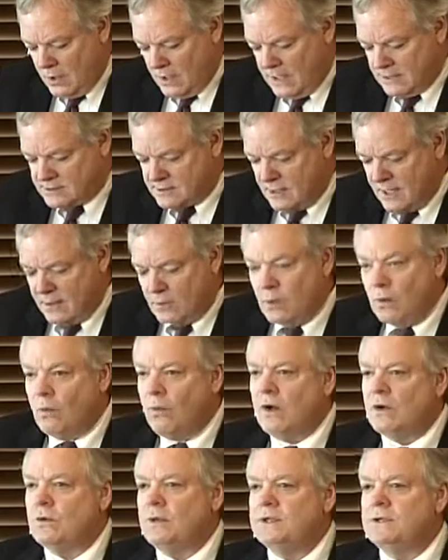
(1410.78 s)
it's like, well,
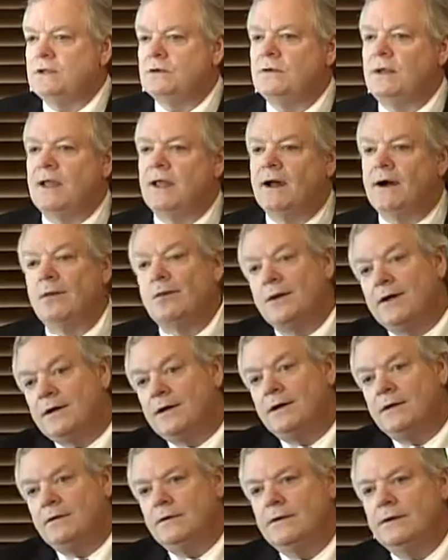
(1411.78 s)
what do we do now?
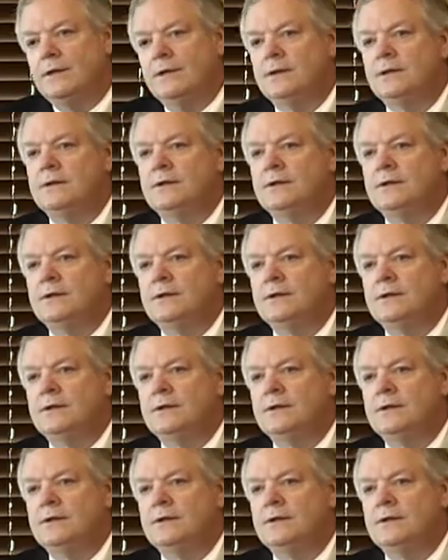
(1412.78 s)
Well,